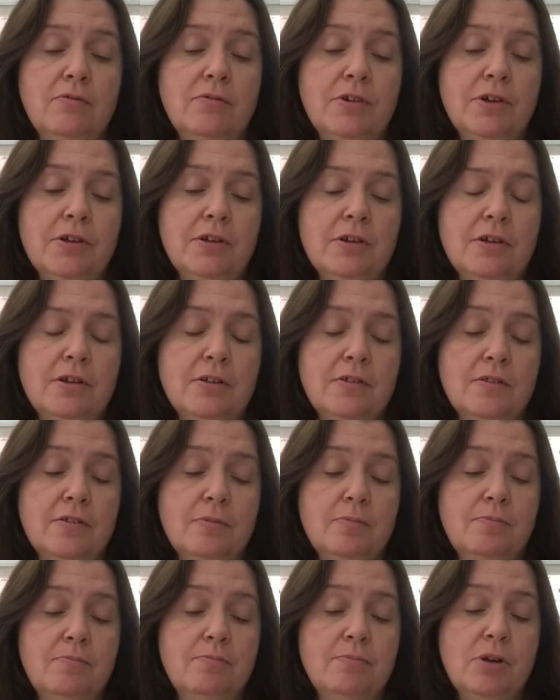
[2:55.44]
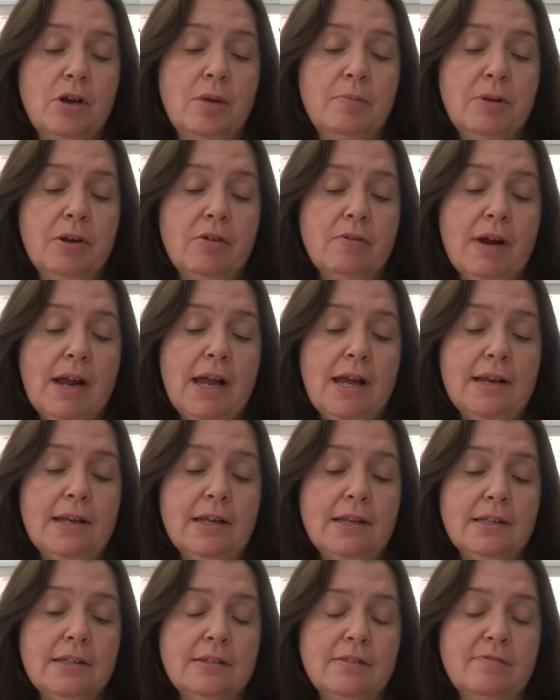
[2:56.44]
with
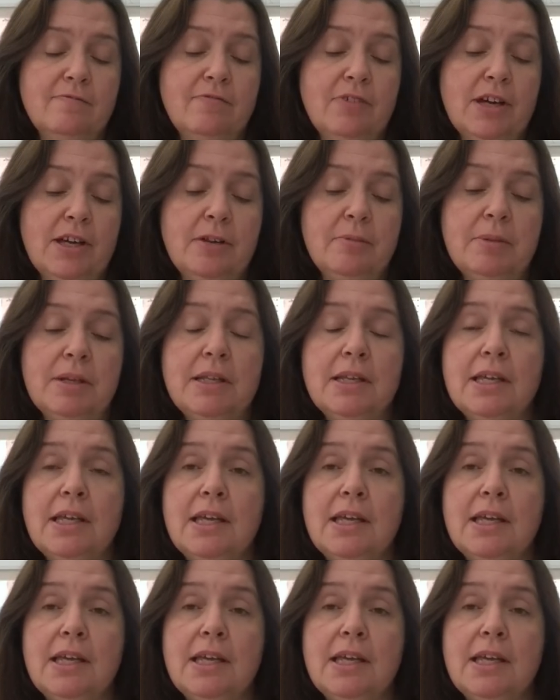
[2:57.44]
pomegranate and vitamin